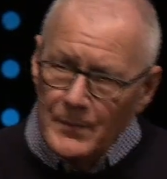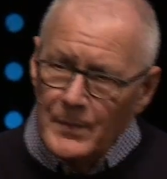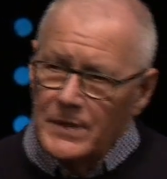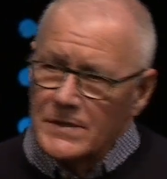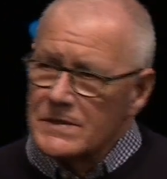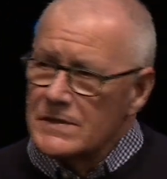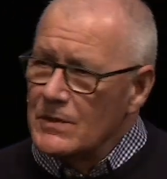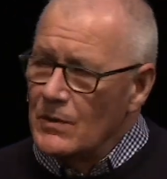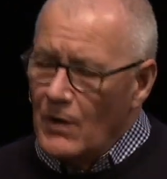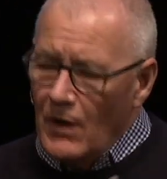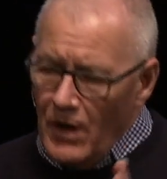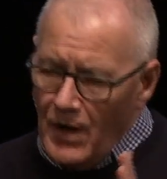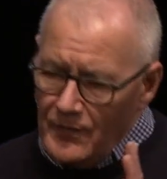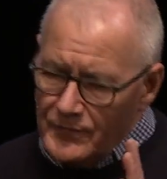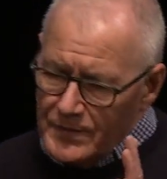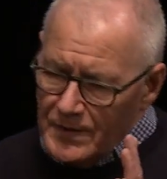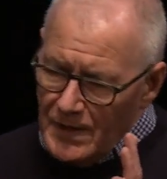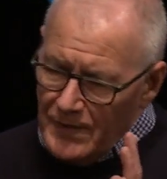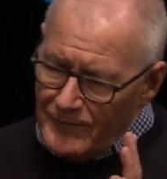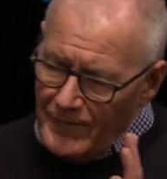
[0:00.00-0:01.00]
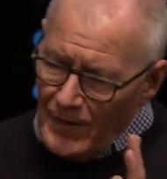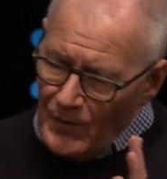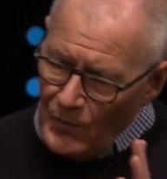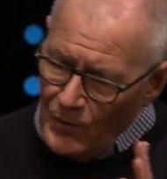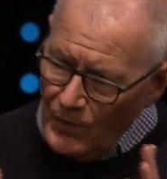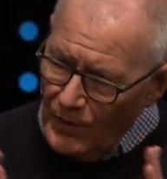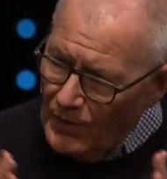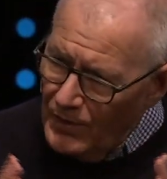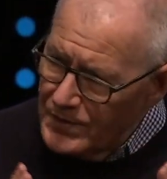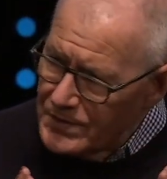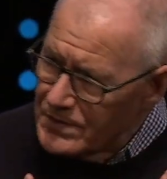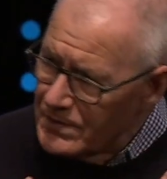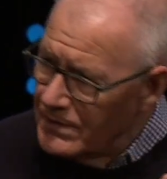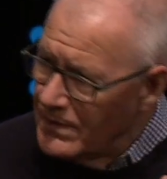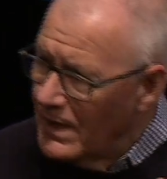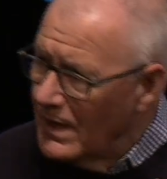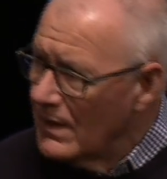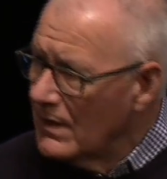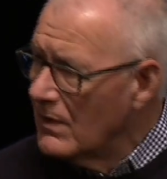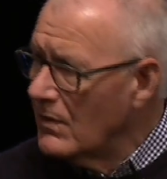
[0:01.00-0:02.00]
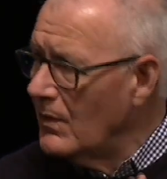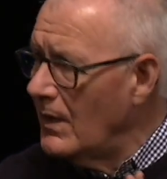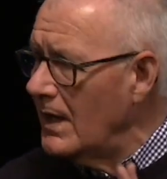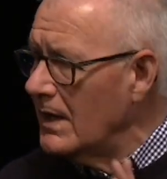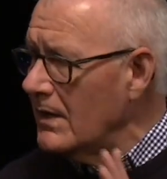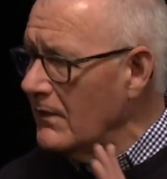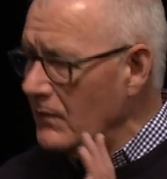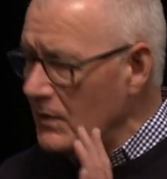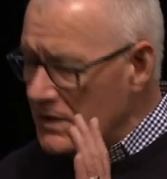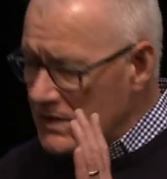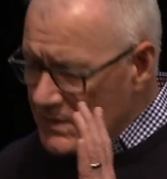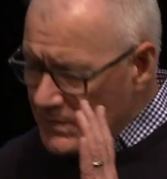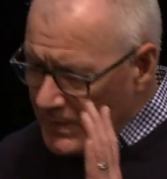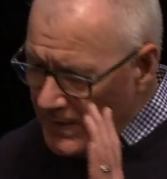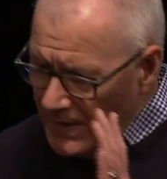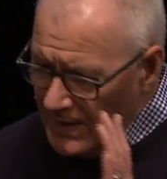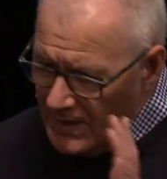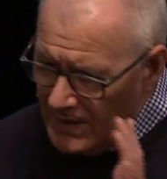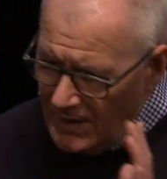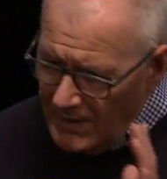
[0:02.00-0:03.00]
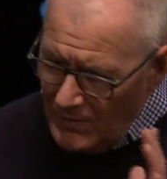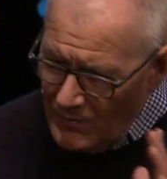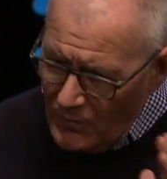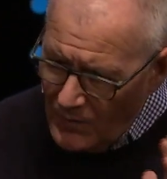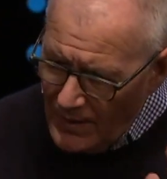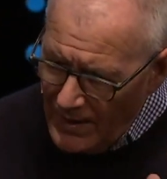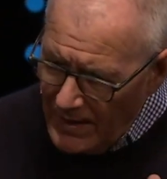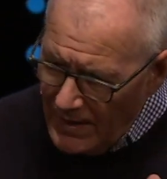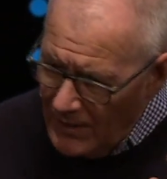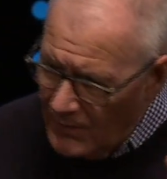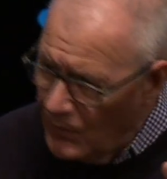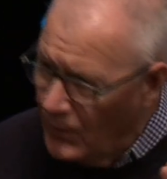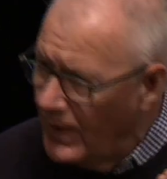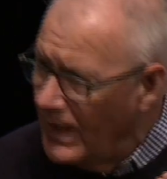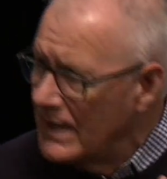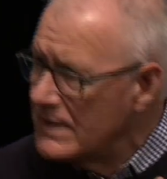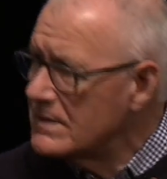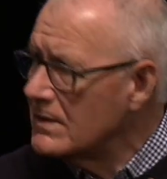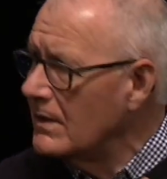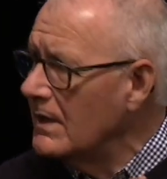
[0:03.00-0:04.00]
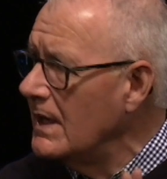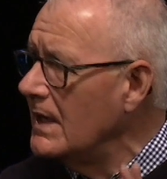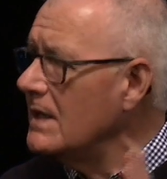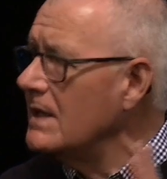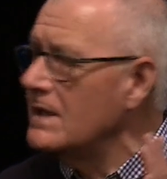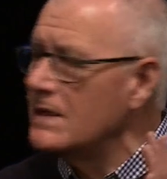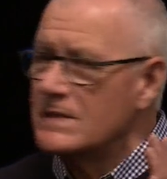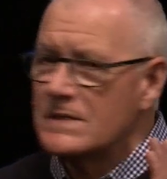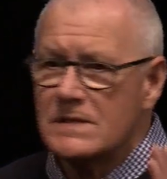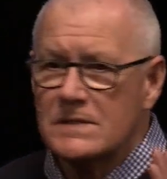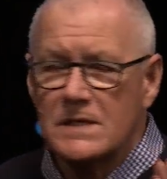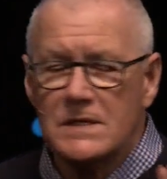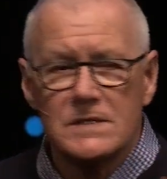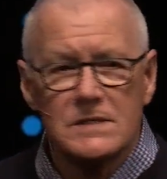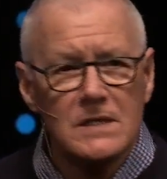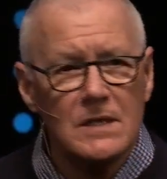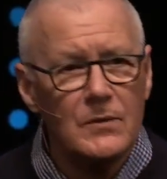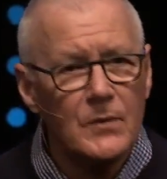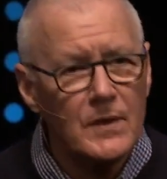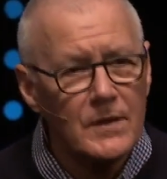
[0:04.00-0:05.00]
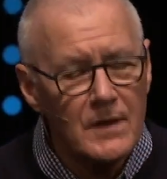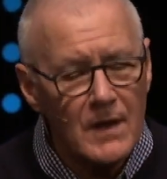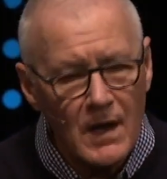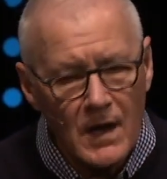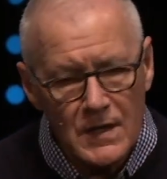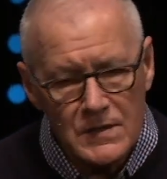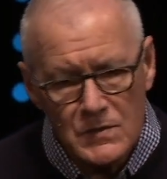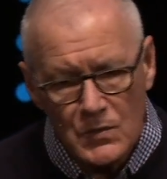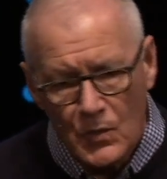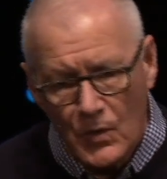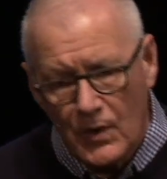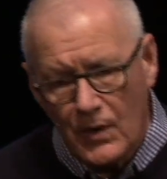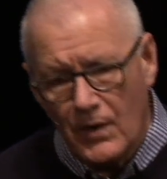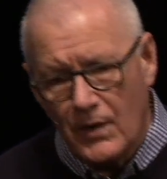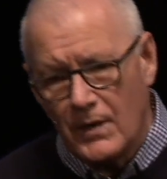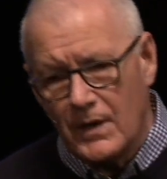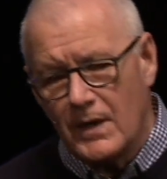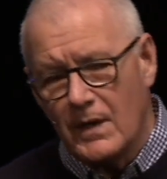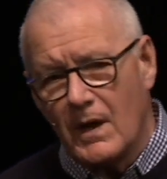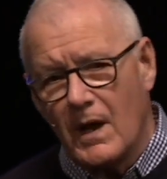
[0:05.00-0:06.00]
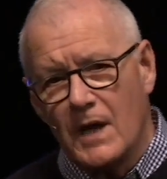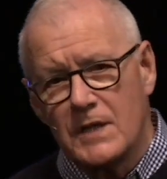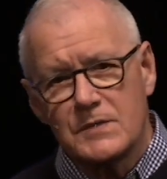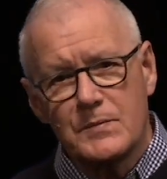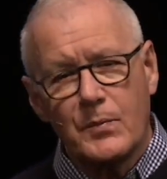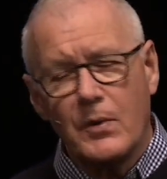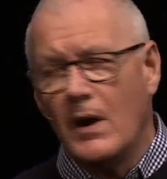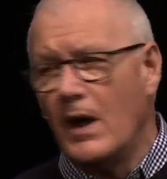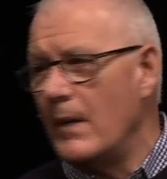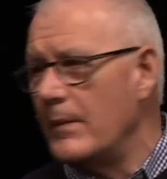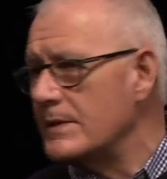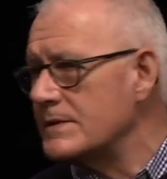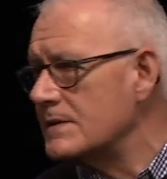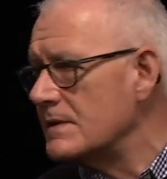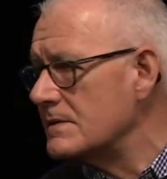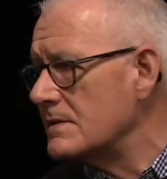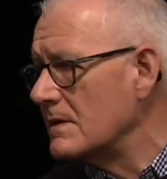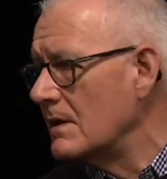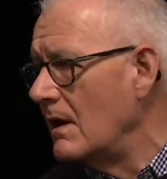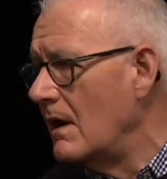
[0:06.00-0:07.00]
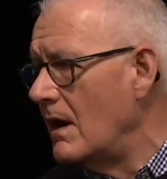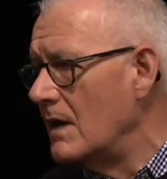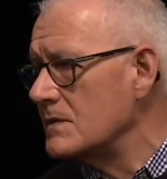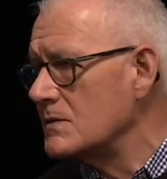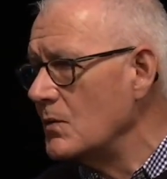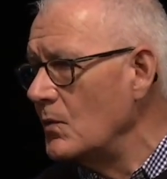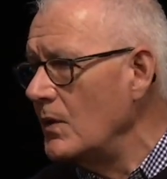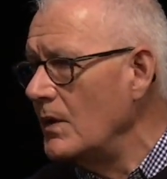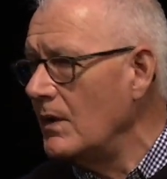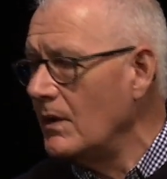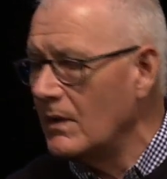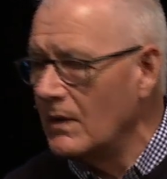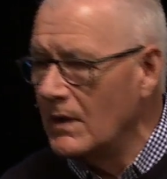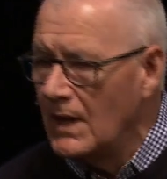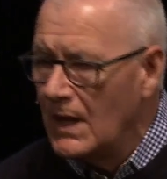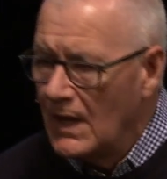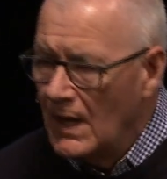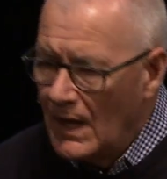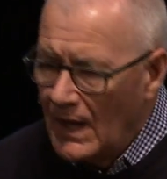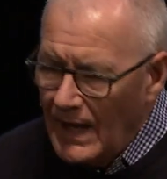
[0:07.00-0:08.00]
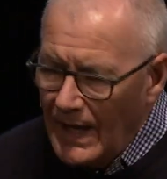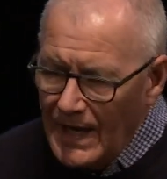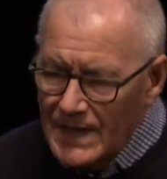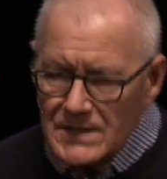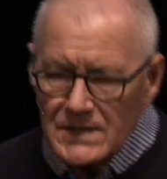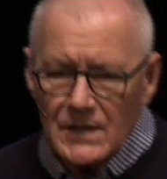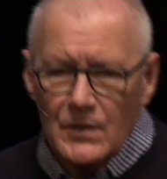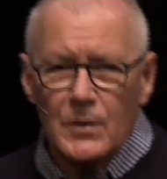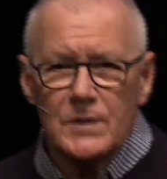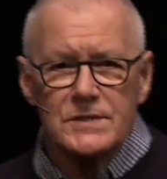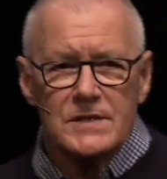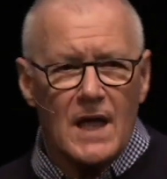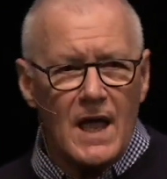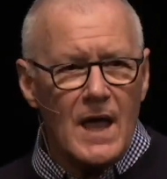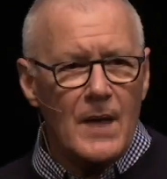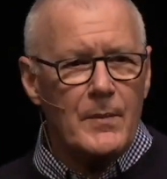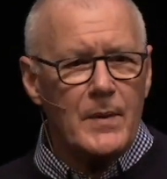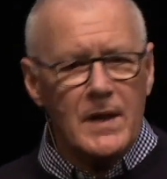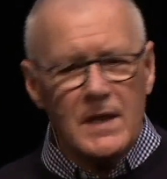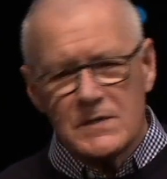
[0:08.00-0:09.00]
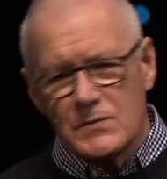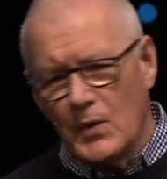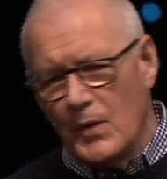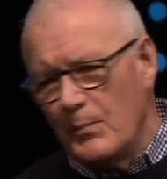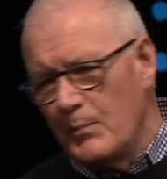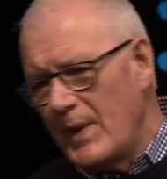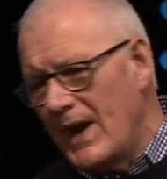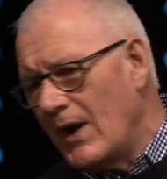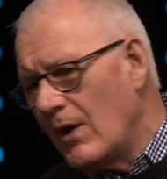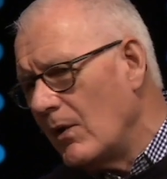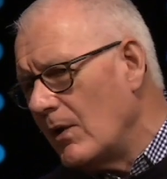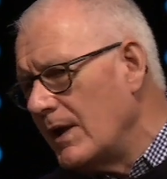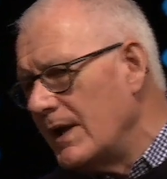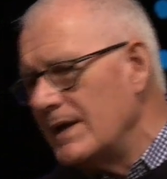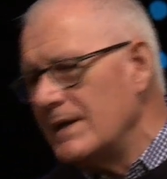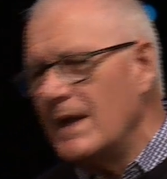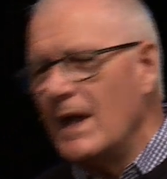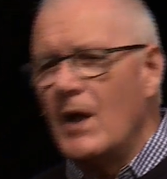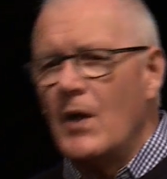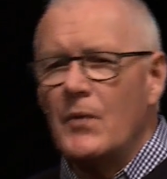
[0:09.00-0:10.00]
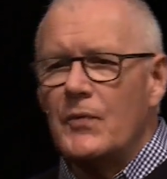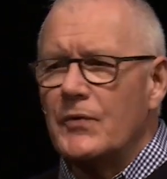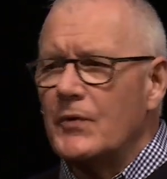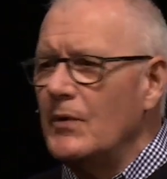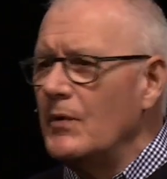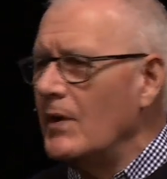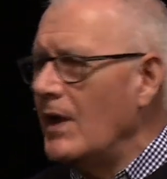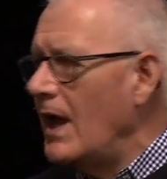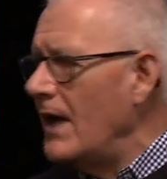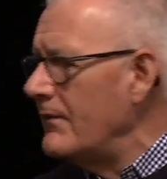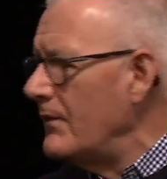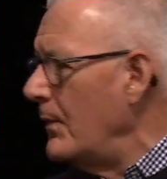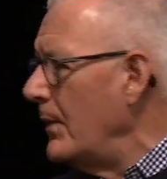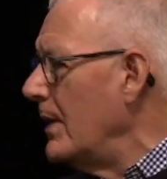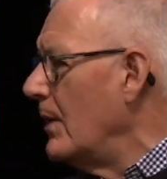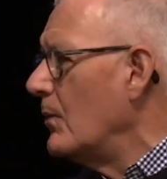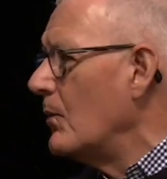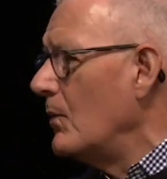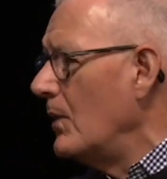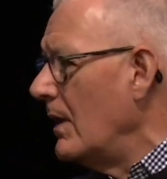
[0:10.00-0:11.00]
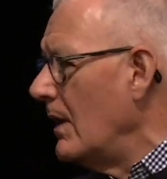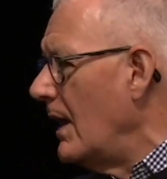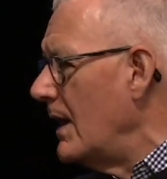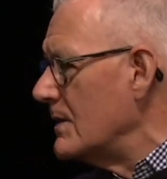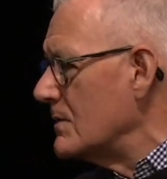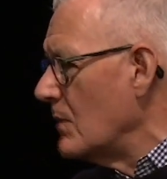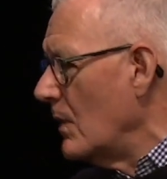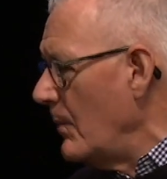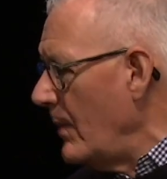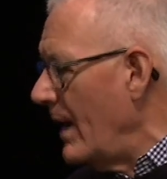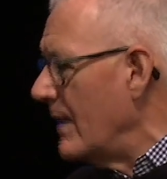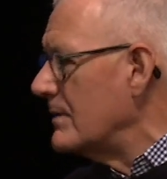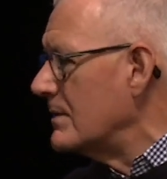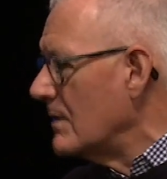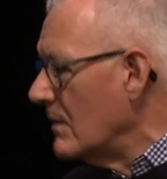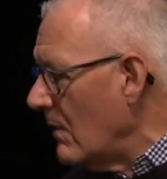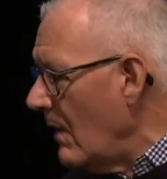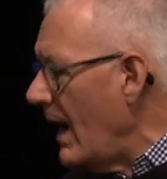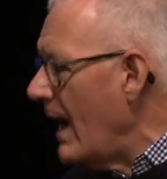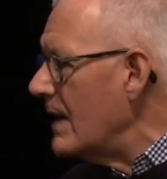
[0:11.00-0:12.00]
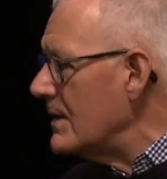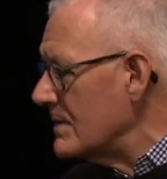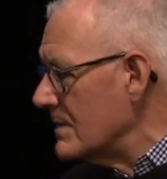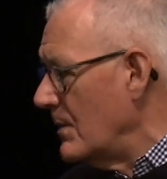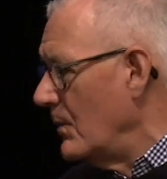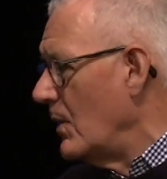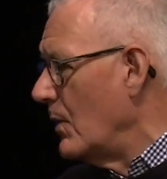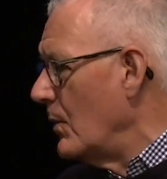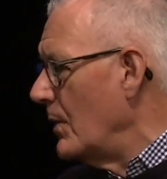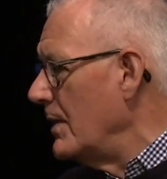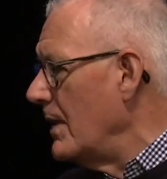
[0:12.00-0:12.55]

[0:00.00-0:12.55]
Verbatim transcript: But so often, if our words are not correct, if we're speaking way, in ways that are inconsistent with God's word and God's promises and God's will, actually what's happening is we're barreling down through life and we don't realize we're about to crash somewhere.